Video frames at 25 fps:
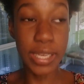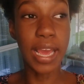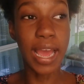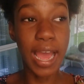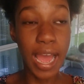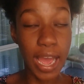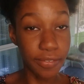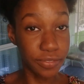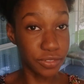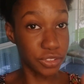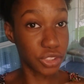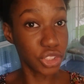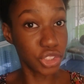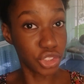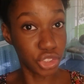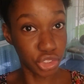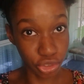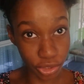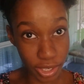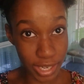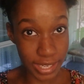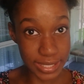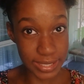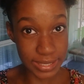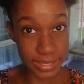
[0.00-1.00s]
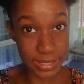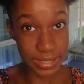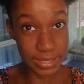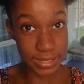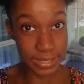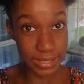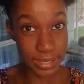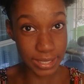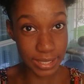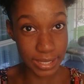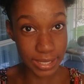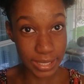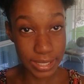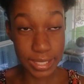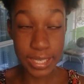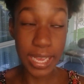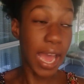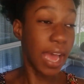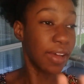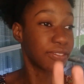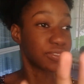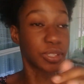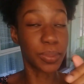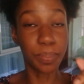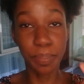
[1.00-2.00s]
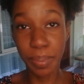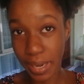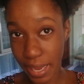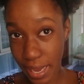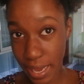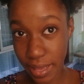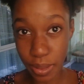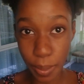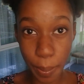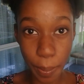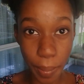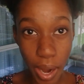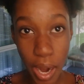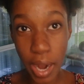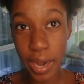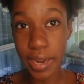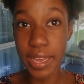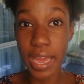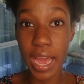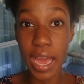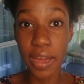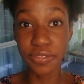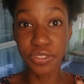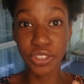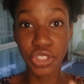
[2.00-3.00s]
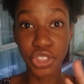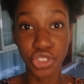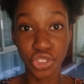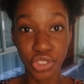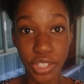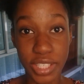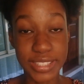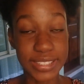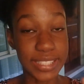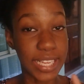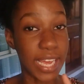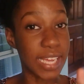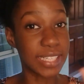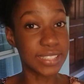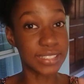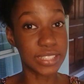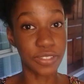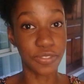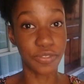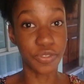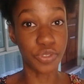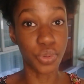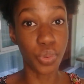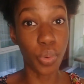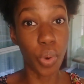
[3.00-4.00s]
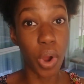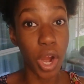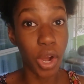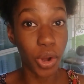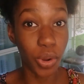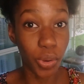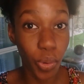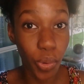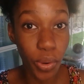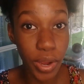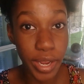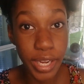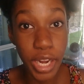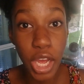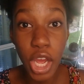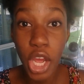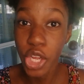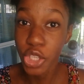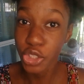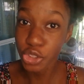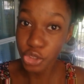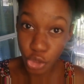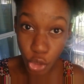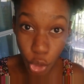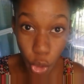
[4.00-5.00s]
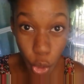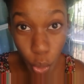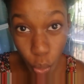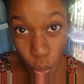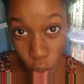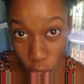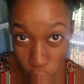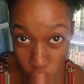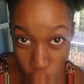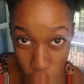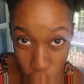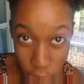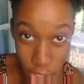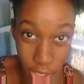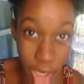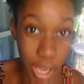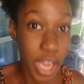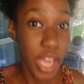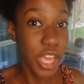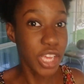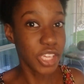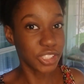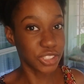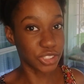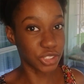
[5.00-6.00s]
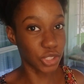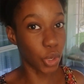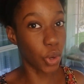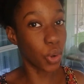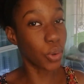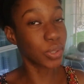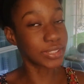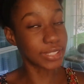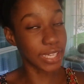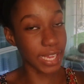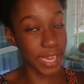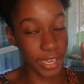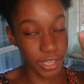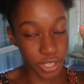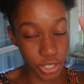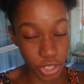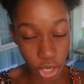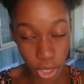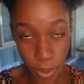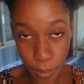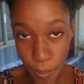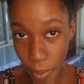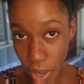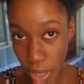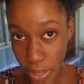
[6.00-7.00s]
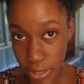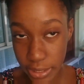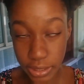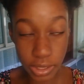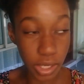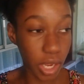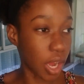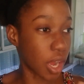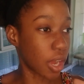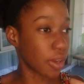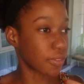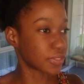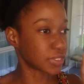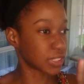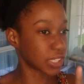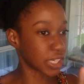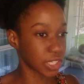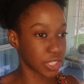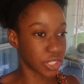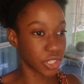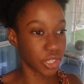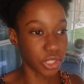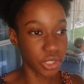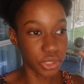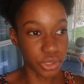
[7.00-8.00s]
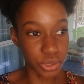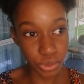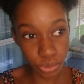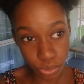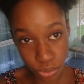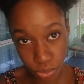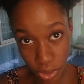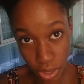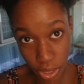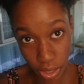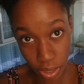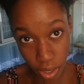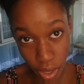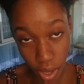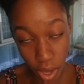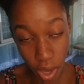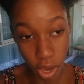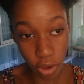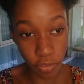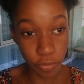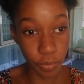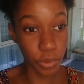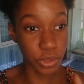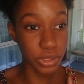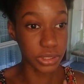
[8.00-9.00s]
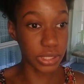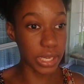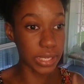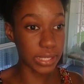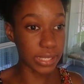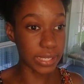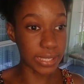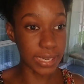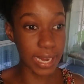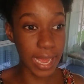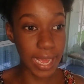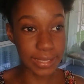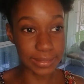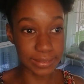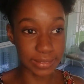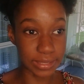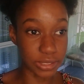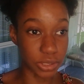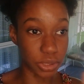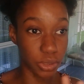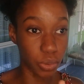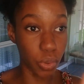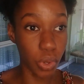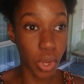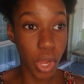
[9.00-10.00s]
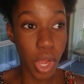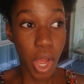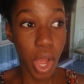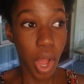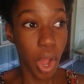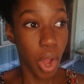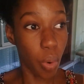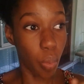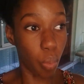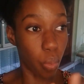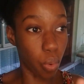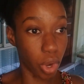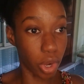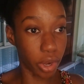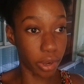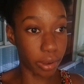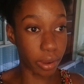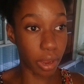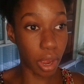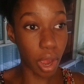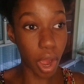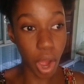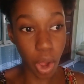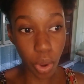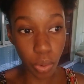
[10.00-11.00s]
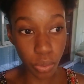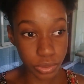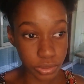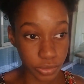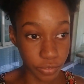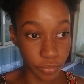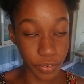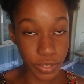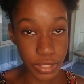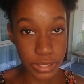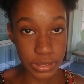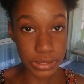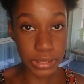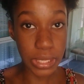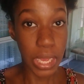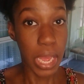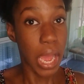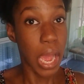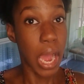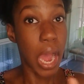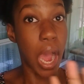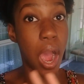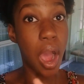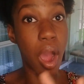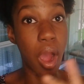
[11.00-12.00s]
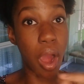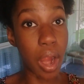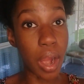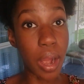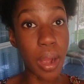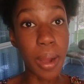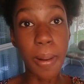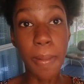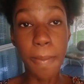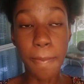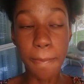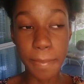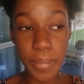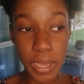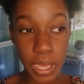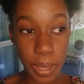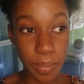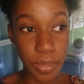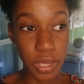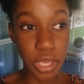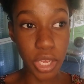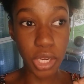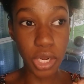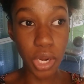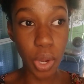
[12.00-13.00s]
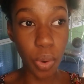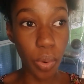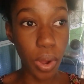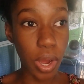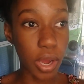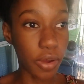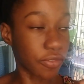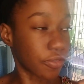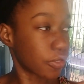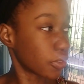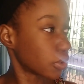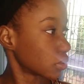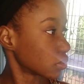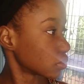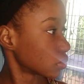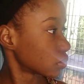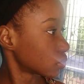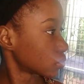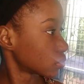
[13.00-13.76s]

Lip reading: you have to dress. You have to play the part. You have to dress as if you are going to work. So take your bonnet off, take your do-rag off, put on a nice little work outfit, or maybe you don't want to